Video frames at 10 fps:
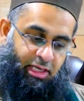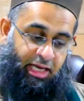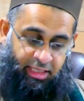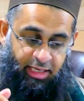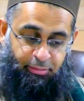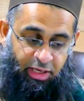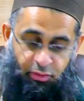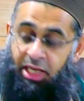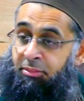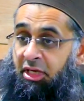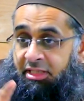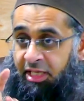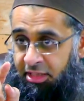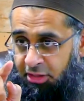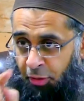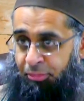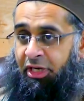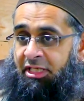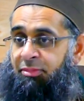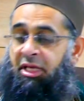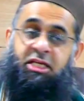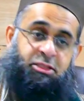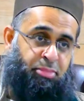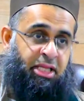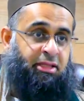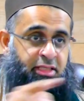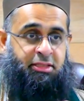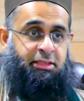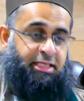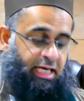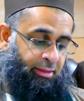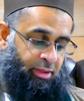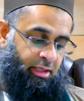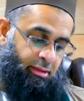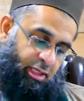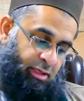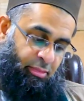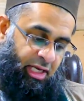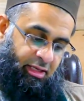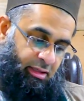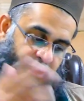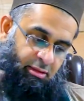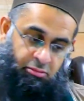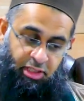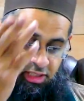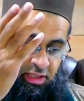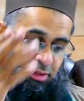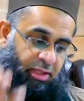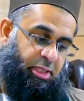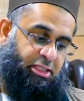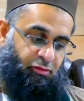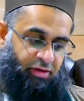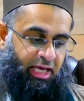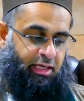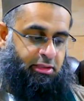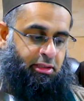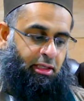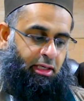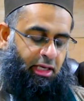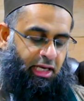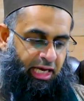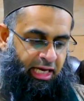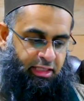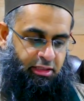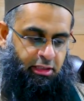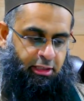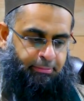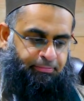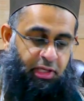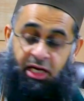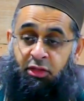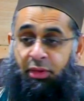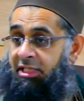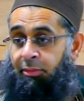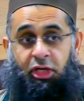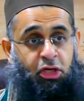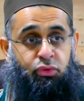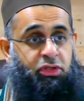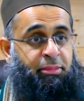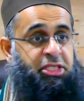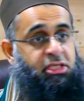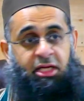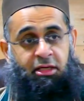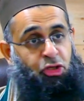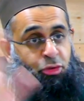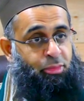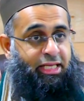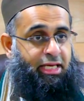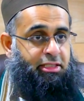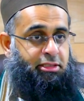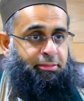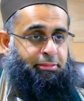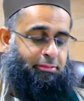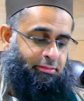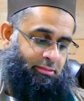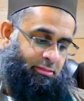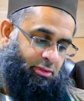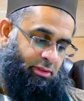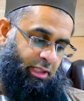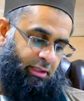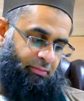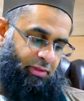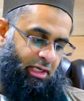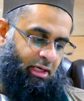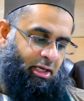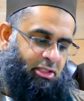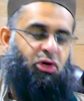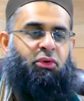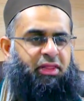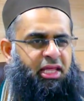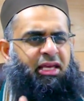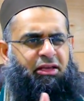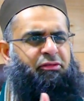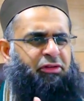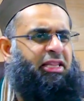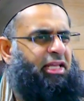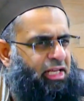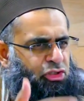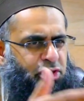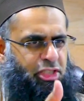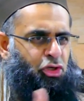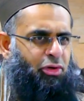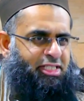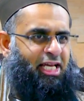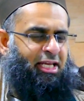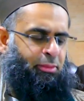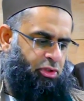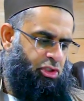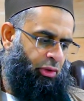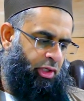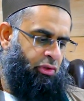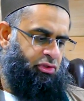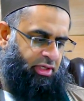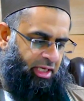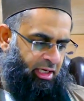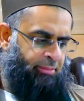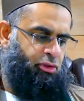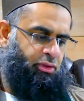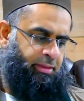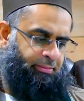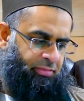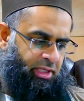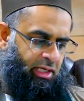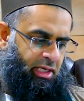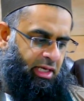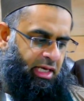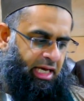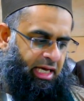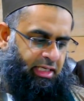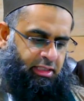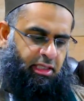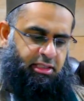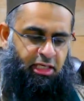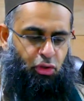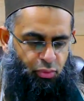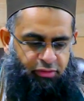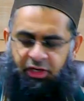and get my right because he's oppressed me, he's built this dam in my piece of land, and otherwise I'm going to go to the masjid and humiliate him. Right? So they felt that they should just go and tell him what's going on, so they come to him. And he said, look, we've